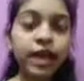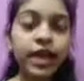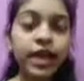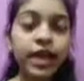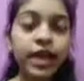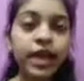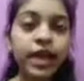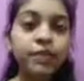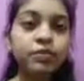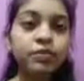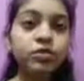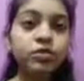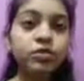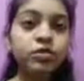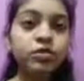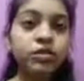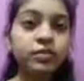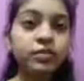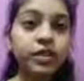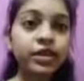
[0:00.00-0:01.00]

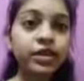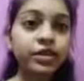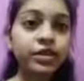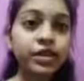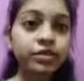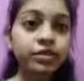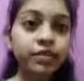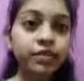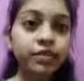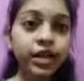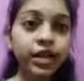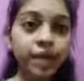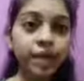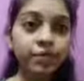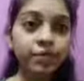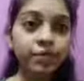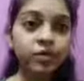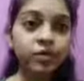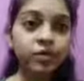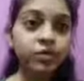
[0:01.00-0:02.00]
approximate treatment
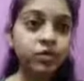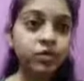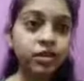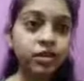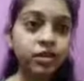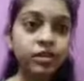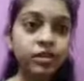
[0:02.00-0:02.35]
approaches.